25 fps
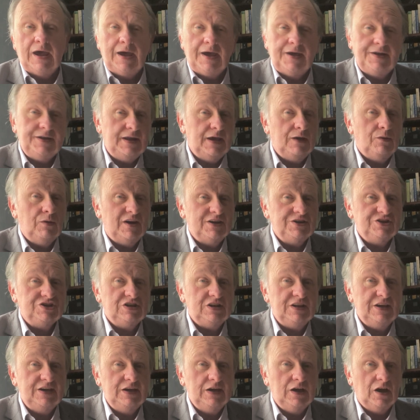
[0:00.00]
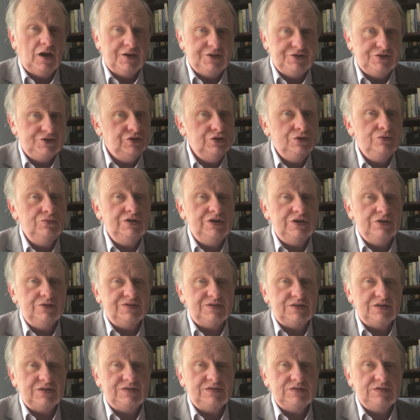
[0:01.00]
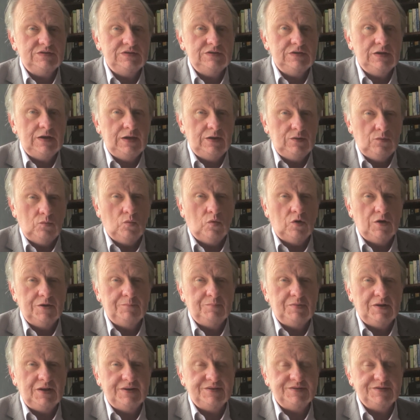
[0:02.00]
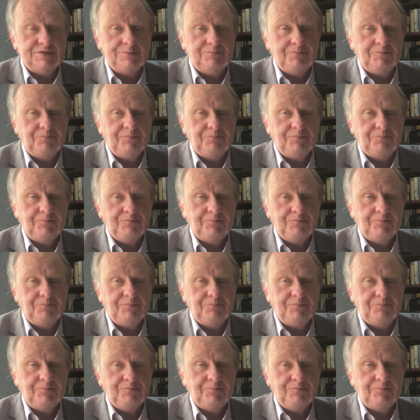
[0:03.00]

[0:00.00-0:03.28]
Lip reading: And now actually I do use it in one place.